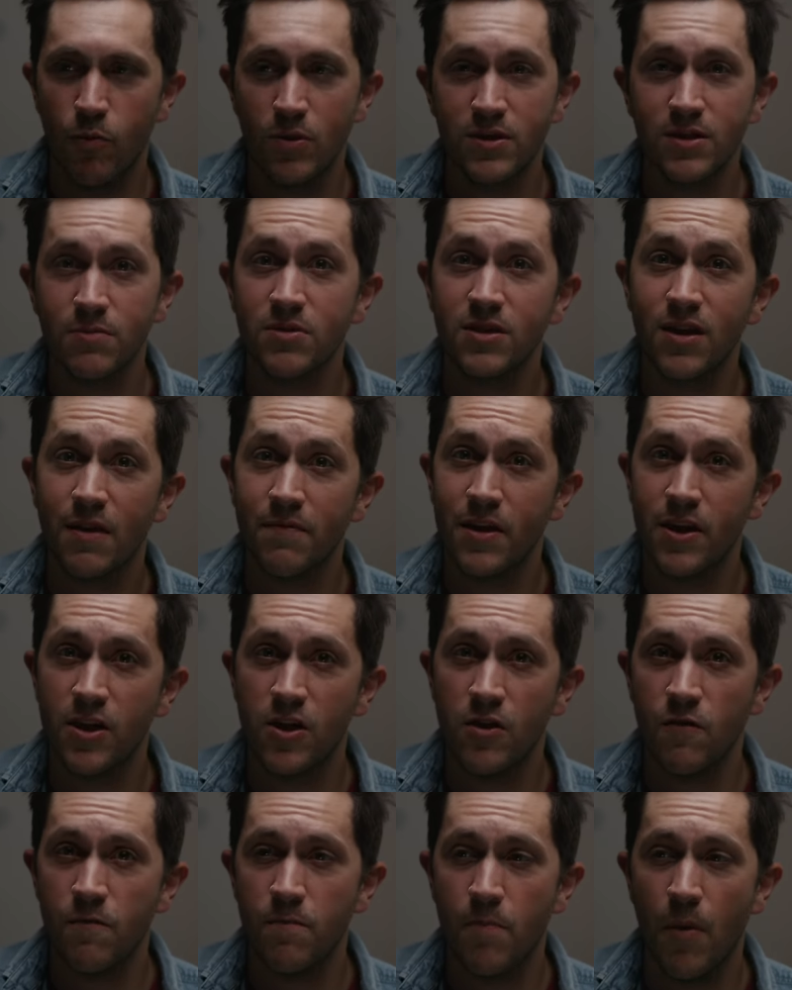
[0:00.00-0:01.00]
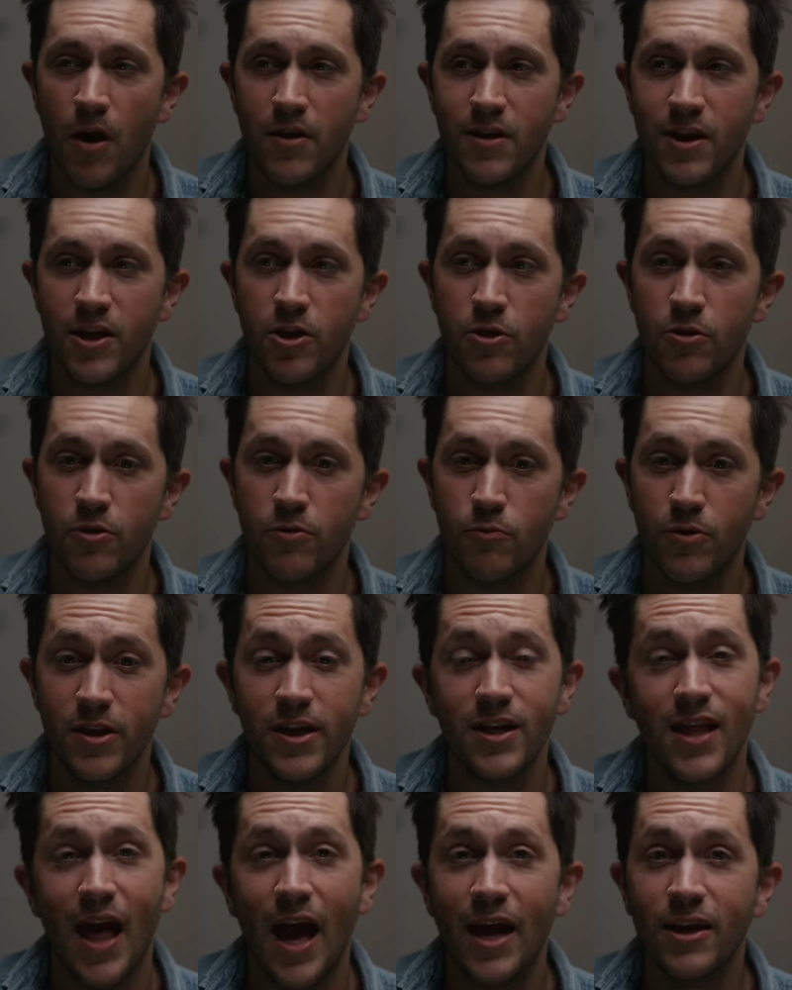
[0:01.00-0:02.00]
What's some stuff that you've bought that you're really
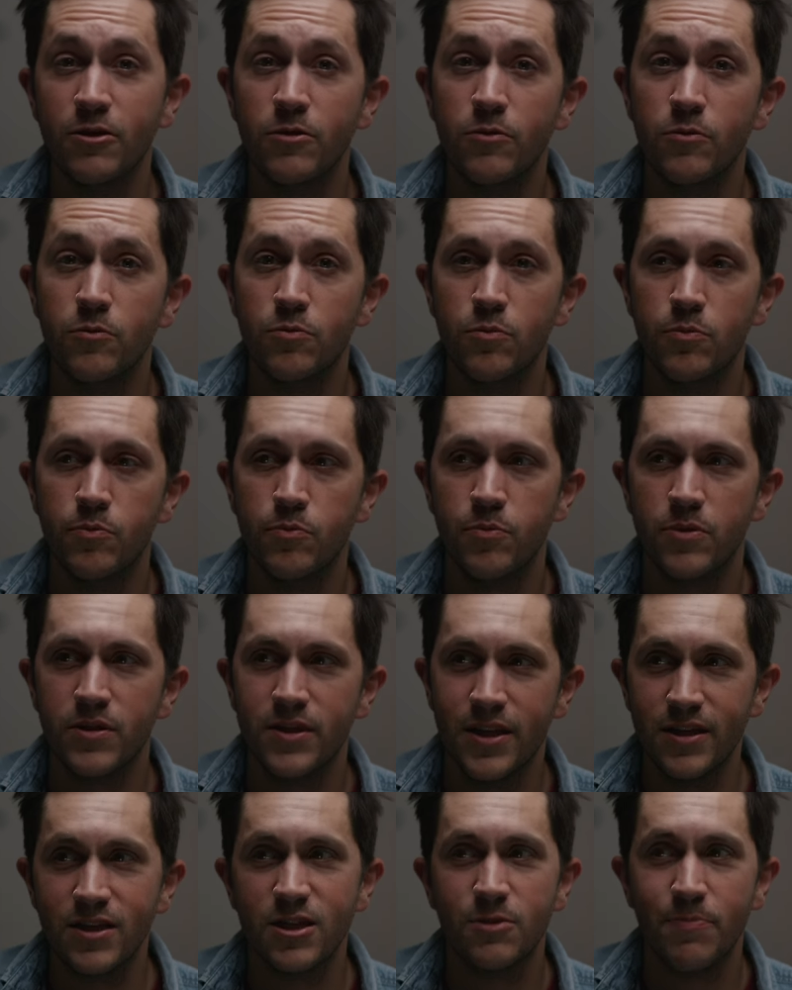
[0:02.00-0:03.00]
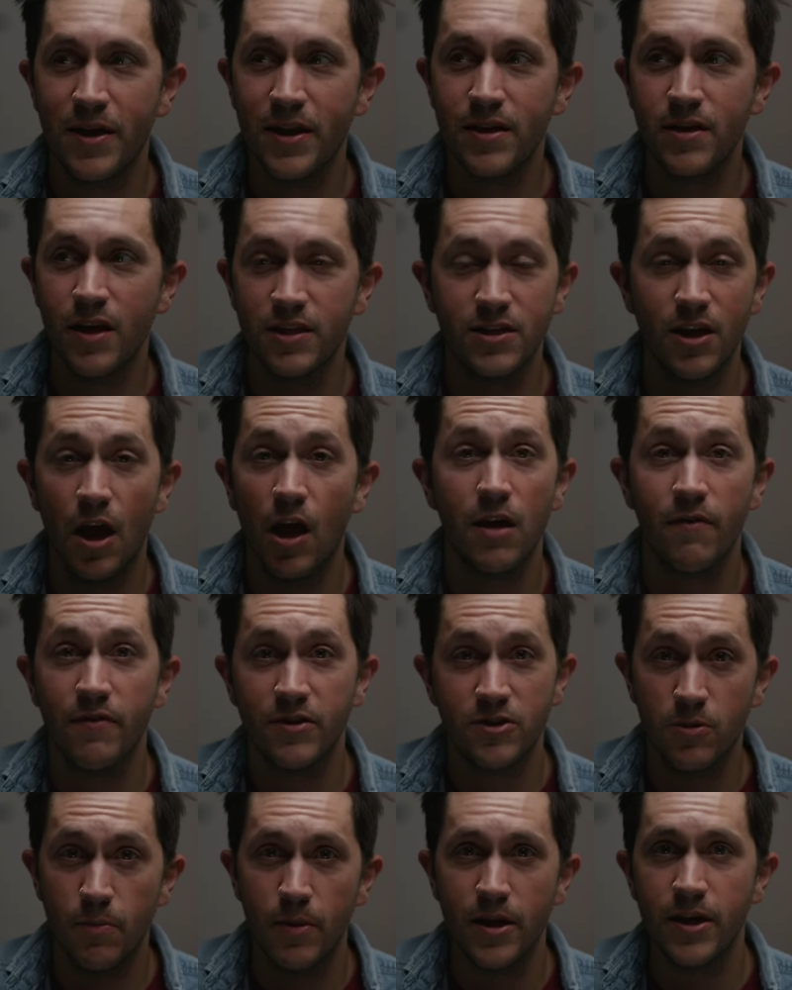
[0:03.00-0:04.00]
glad you didn't spend a ton of
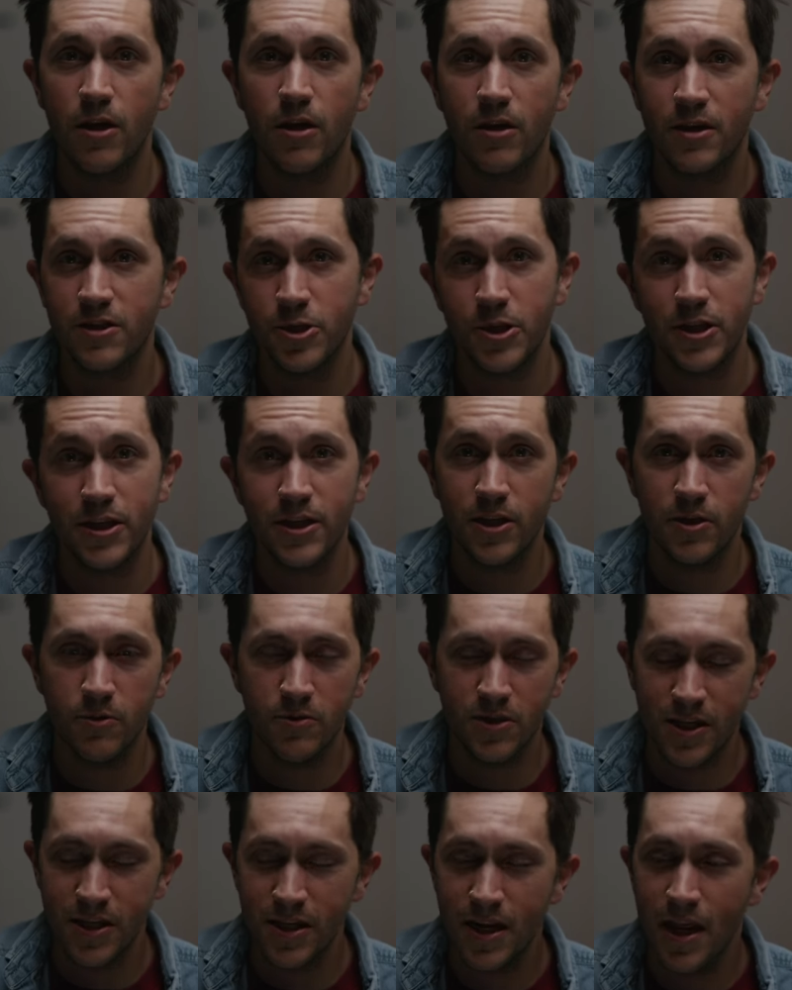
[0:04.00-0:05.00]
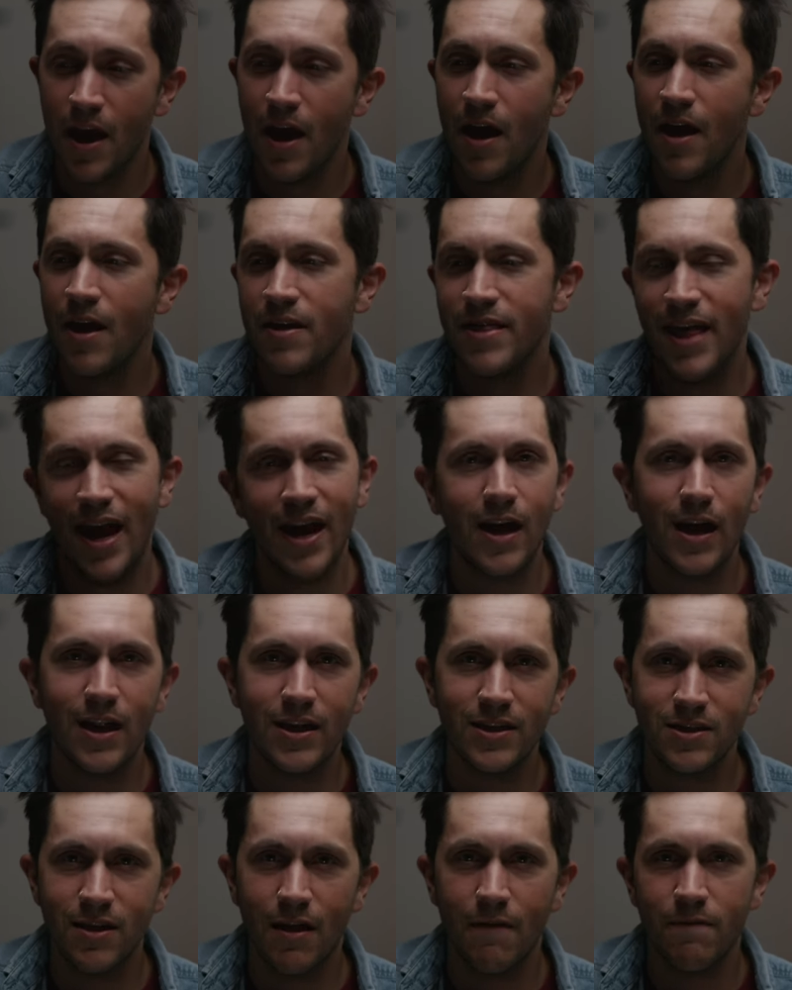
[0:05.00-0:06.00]
extra money on because you didn't use it? That kind
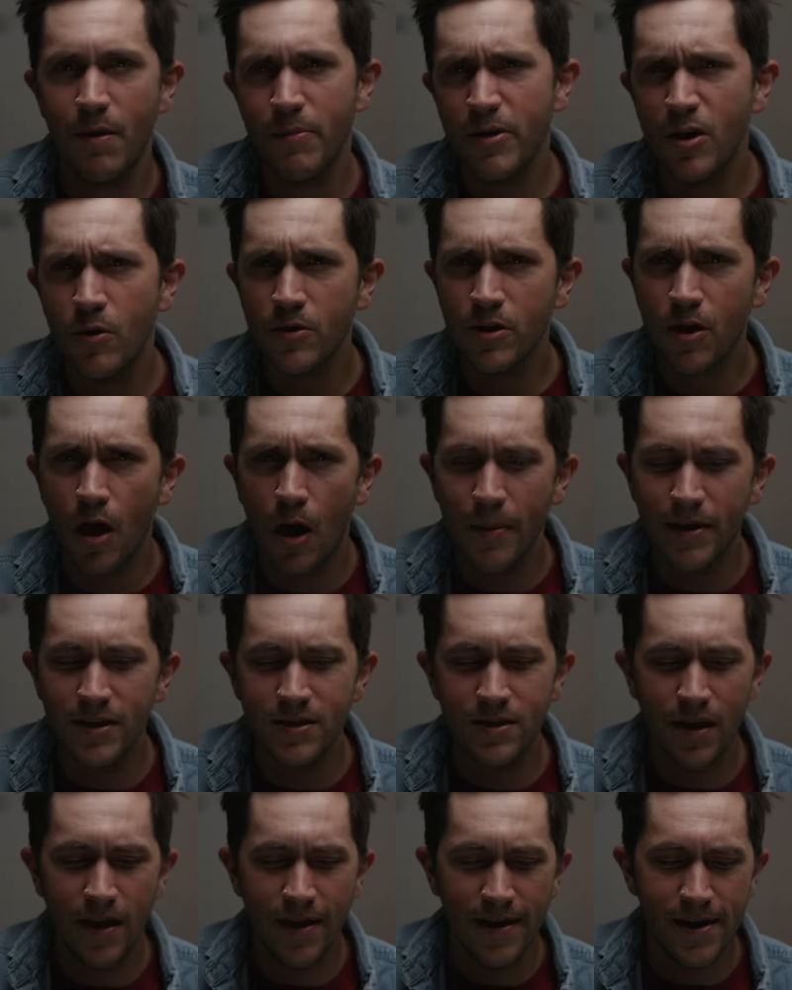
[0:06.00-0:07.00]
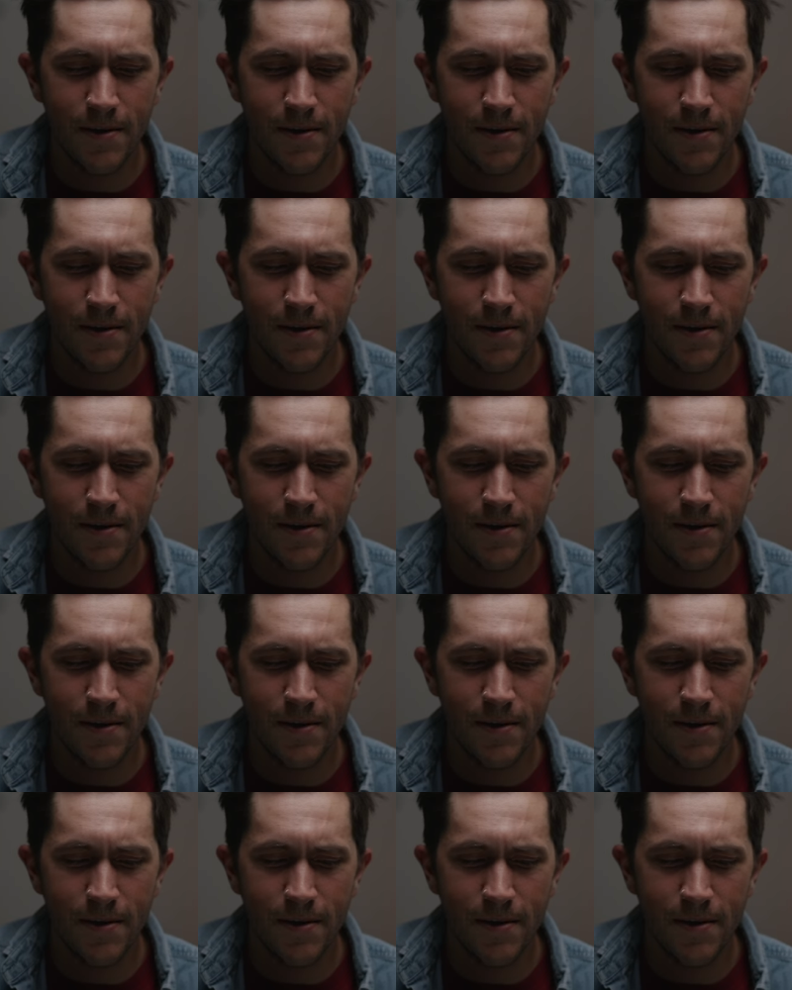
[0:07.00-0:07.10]
of stuff. Let me know in the comments.